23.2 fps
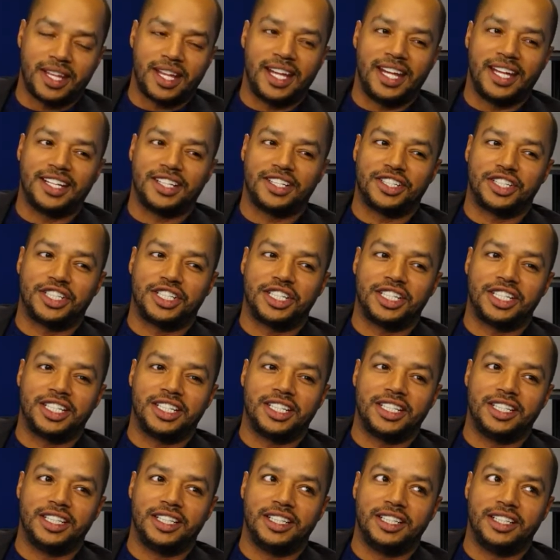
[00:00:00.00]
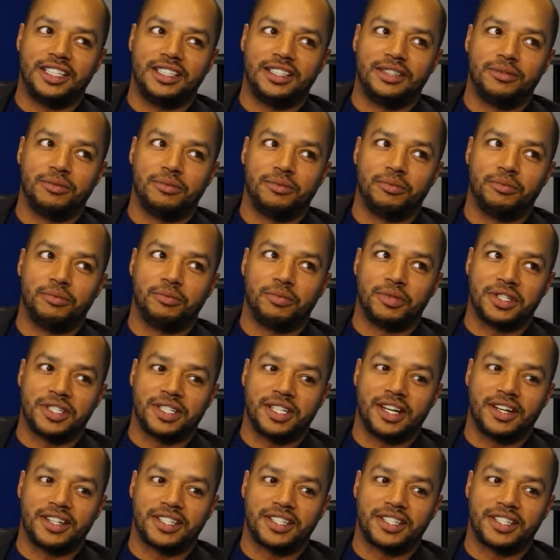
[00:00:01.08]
and she was there.